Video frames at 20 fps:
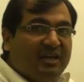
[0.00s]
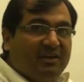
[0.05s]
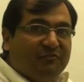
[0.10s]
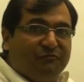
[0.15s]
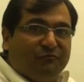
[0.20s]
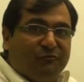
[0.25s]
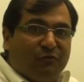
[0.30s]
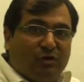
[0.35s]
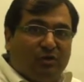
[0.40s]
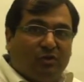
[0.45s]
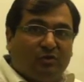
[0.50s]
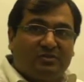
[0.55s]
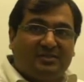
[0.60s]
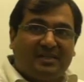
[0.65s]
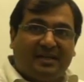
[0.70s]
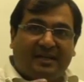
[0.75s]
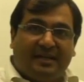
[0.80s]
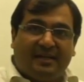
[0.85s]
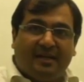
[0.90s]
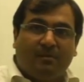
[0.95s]
if
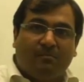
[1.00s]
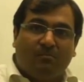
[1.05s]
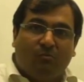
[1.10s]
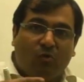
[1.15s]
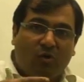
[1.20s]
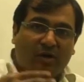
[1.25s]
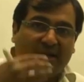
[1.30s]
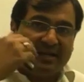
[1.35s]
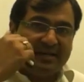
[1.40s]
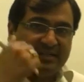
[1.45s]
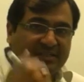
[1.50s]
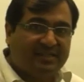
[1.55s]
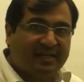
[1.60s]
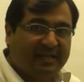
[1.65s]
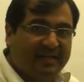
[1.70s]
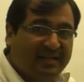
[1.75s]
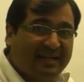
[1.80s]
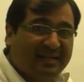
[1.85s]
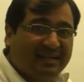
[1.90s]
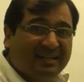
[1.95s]
photons are getting more
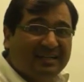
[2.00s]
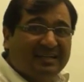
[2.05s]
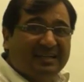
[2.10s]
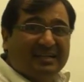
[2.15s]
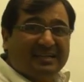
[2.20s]
energetic,